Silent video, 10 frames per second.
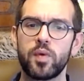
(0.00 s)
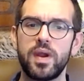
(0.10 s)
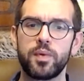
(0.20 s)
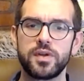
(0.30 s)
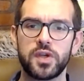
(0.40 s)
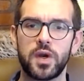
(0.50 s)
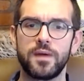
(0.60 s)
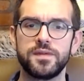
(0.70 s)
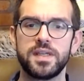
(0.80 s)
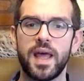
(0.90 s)

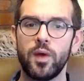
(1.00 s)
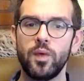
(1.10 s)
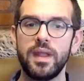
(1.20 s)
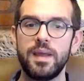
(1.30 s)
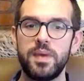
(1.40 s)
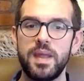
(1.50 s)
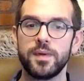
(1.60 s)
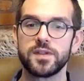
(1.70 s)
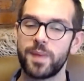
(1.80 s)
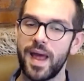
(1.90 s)
preserves not only
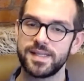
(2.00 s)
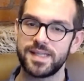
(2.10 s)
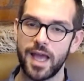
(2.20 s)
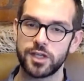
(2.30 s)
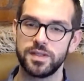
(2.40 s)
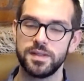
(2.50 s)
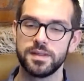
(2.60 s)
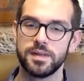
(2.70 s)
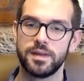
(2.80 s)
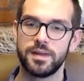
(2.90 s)
people's past actions,
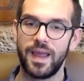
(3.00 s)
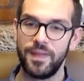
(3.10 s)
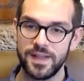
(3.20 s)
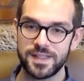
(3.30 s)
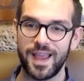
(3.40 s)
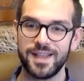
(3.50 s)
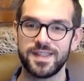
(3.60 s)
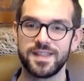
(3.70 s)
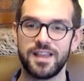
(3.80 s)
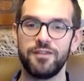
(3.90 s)
in this case
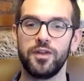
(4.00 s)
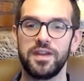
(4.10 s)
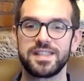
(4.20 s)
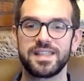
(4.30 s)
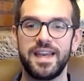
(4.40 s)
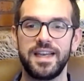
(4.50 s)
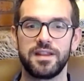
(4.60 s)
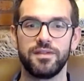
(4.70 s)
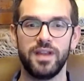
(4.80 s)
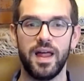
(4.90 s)
the sinfulness leading to
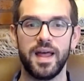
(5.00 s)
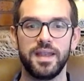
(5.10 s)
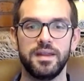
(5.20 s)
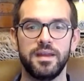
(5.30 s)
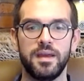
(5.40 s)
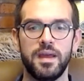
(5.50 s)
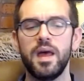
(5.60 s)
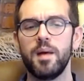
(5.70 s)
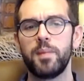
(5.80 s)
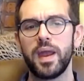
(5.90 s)
the flood,
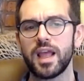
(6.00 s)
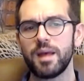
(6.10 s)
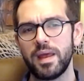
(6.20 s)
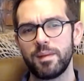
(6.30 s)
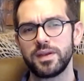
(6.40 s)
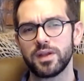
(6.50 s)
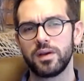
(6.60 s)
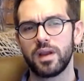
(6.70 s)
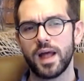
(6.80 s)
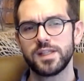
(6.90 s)
but a commitment on
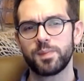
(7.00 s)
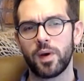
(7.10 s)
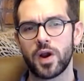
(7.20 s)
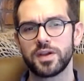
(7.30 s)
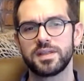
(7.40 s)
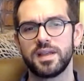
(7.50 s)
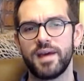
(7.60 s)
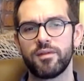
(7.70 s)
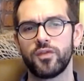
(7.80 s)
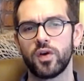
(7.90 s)
God's part to
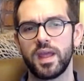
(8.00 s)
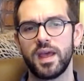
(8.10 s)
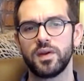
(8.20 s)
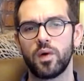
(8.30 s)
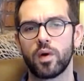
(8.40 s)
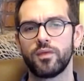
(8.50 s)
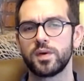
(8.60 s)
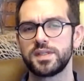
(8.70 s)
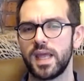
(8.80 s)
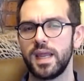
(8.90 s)
never forget or
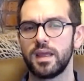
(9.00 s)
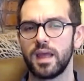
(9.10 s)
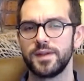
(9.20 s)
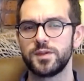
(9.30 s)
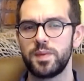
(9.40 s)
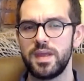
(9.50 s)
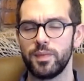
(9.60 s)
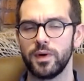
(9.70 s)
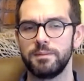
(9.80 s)
forsake God's people.